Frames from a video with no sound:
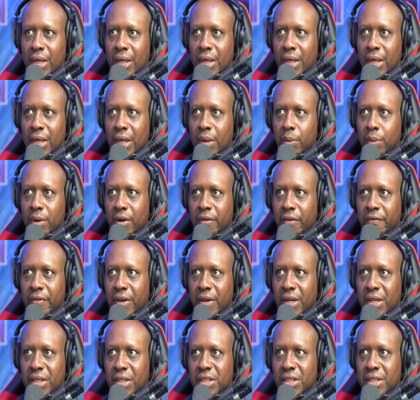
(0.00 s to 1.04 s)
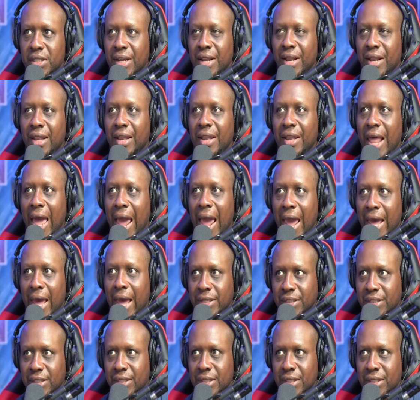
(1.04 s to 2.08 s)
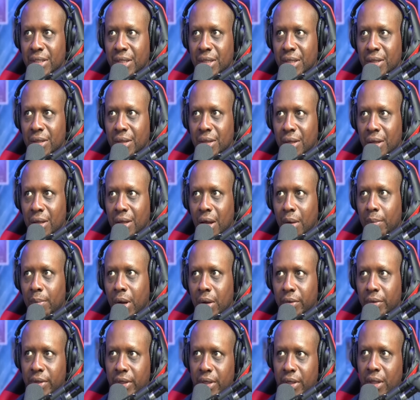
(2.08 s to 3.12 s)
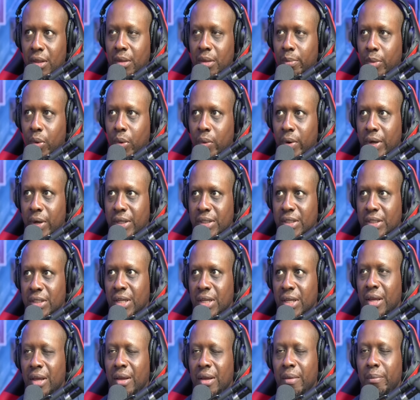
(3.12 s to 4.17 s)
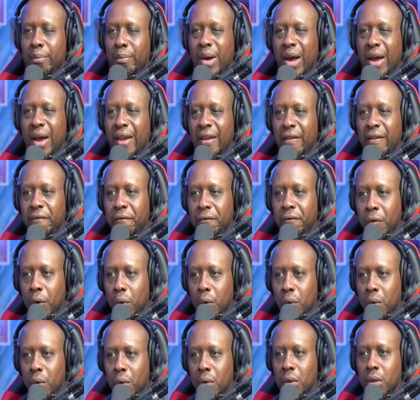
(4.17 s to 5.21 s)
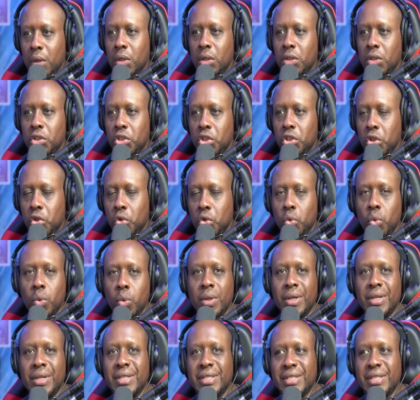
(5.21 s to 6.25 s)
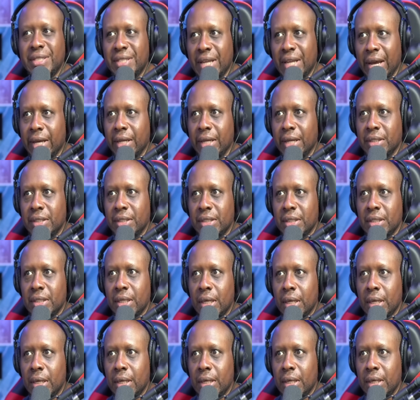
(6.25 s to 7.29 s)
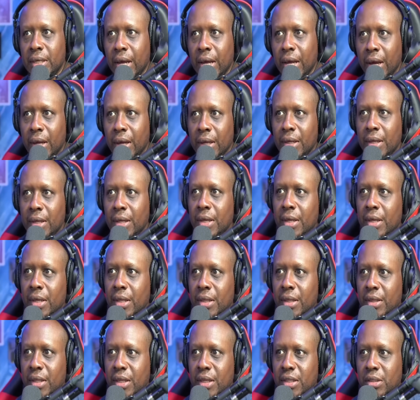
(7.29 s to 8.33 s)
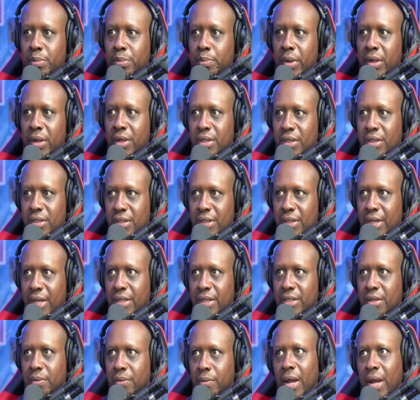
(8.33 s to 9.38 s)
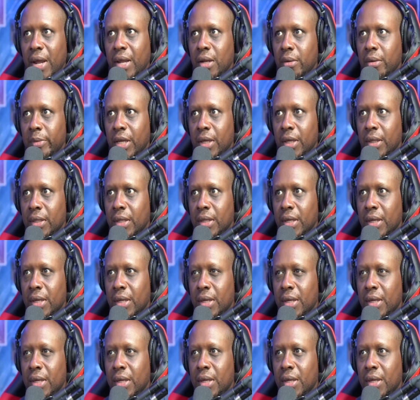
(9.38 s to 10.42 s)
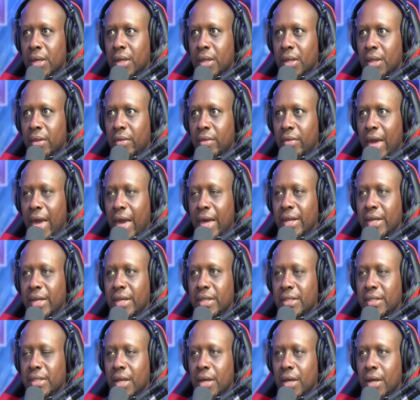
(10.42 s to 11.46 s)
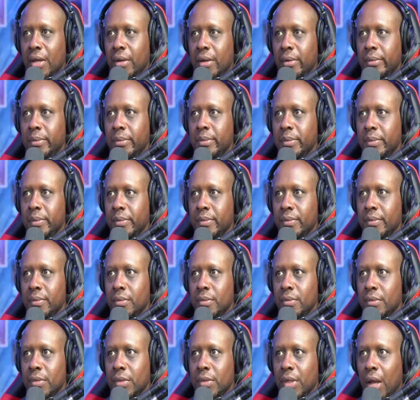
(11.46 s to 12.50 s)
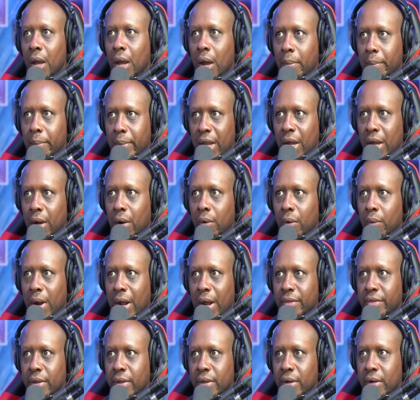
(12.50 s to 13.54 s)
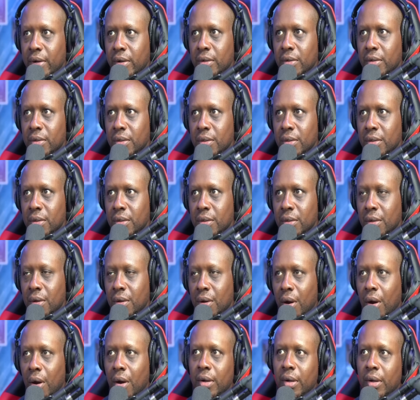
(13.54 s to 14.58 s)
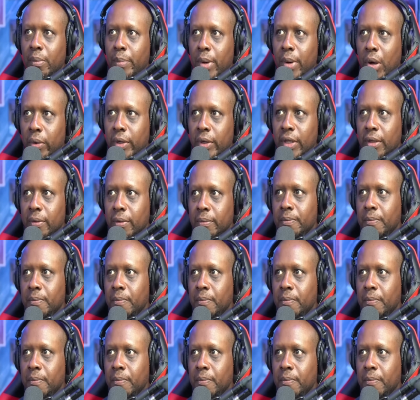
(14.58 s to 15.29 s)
He would have finished last among the other boys by a full 2 seconds. Yeah, this is pretty disgusting right here, man. That is a male right there on the podium.